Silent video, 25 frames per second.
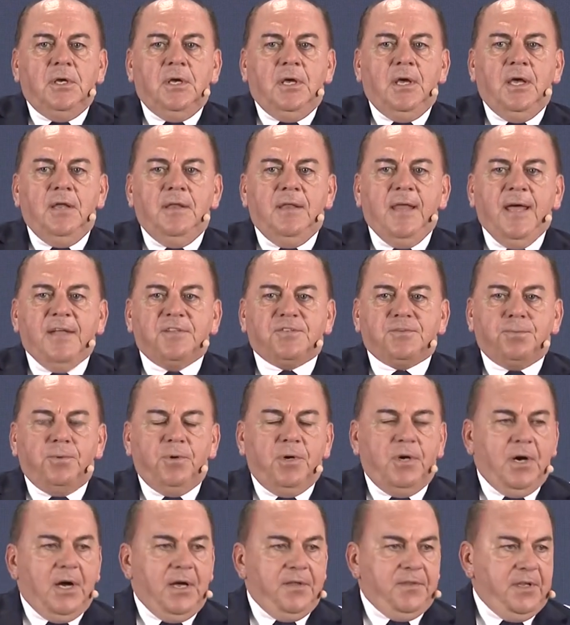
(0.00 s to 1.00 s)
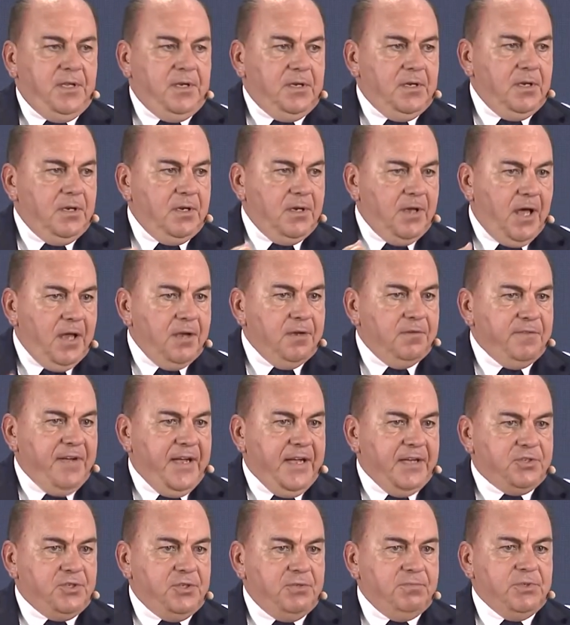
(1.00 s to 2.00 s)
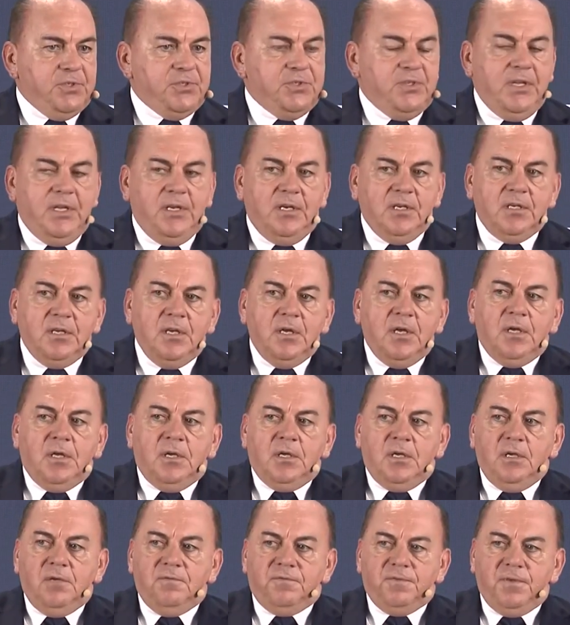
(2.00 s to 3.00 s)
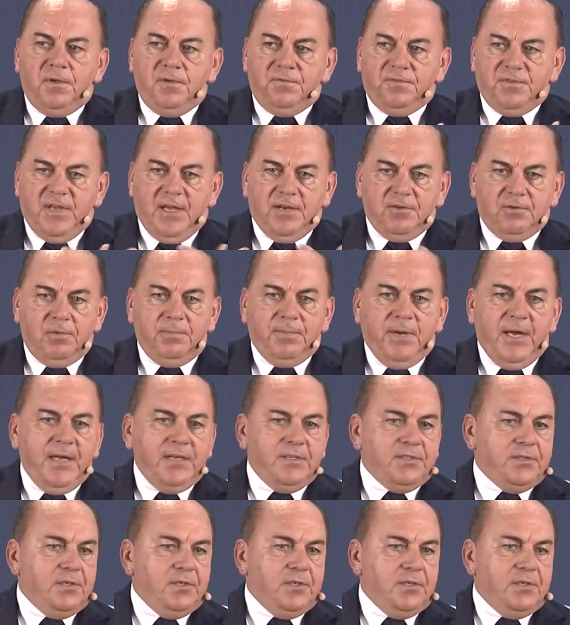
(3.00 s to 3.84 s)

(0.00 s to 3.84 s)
And that's where I think a lot of action was needed. If central banks